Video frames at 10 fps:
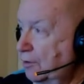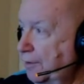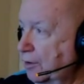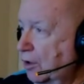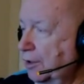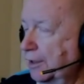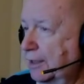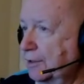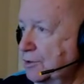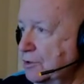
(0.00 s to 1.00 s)
The
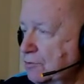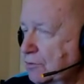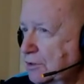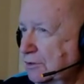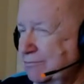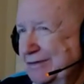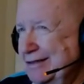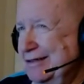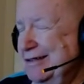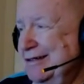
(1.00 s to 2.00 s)
cardiologist was,
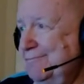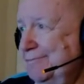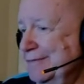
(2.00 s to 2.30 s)
nah,